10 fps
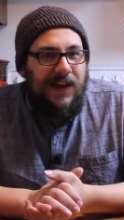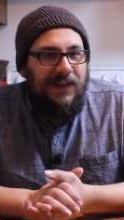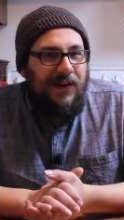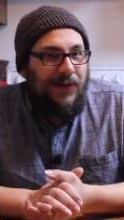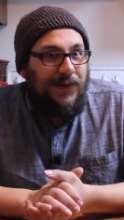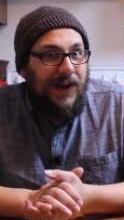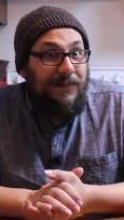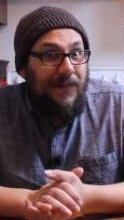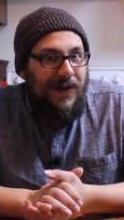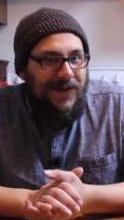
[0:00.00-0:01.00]
they also had
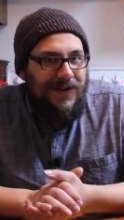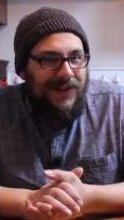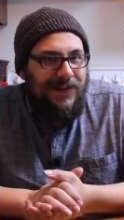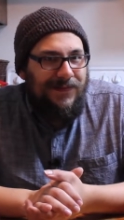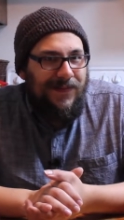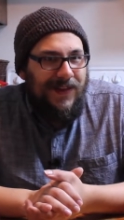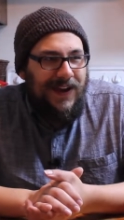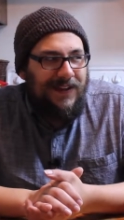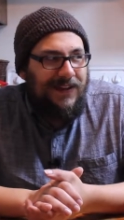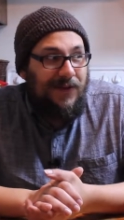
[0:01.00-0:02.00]
mugs.
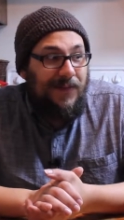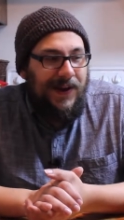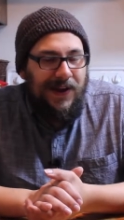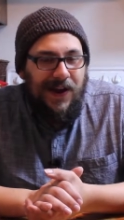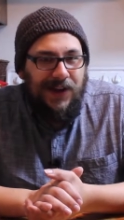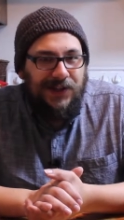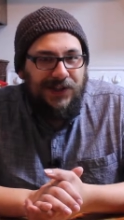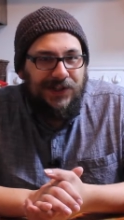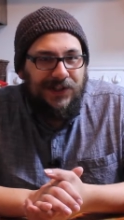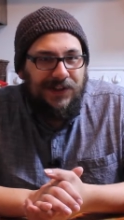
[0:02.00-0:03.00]
And I said, oh my
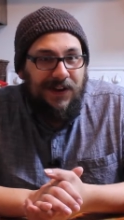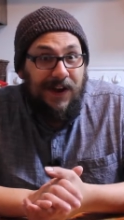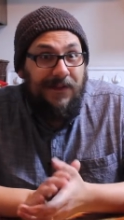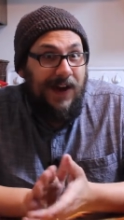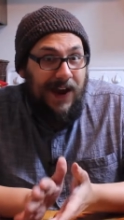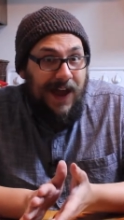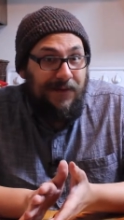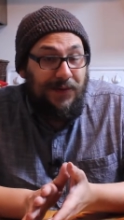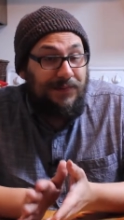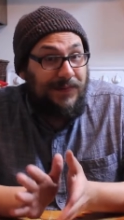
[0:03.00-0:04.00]
gosh, I've got to
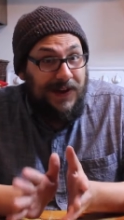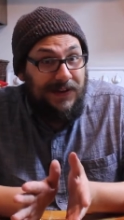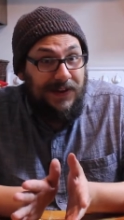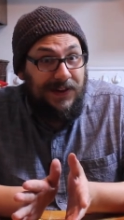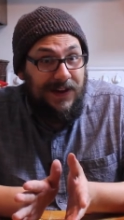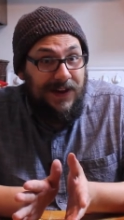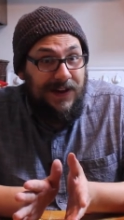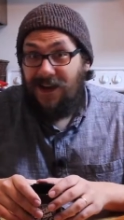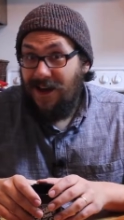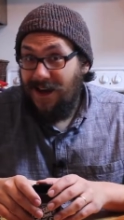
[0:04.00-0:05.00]
have one. Because you see,
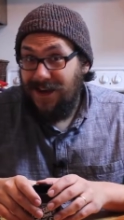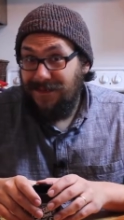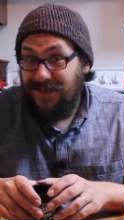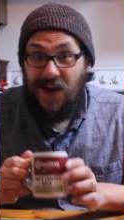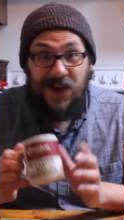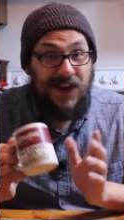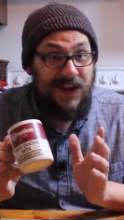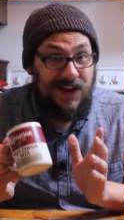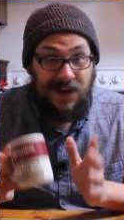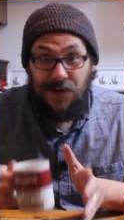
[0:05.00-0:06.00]
I'm a
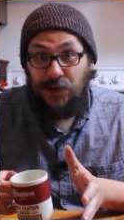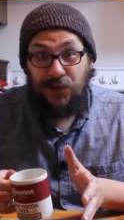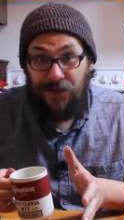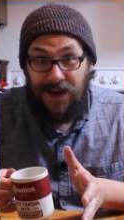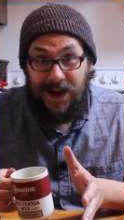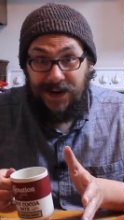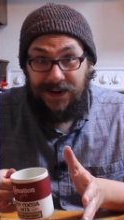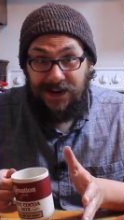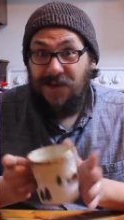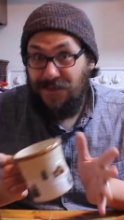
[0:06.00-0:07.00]
huge
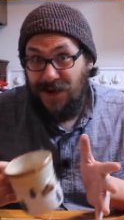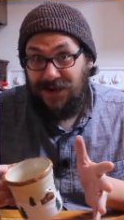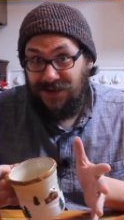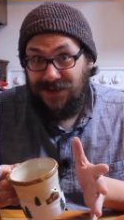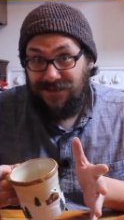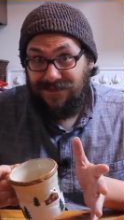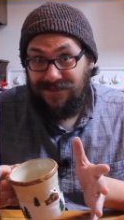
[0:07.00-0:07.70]
fan of mugs.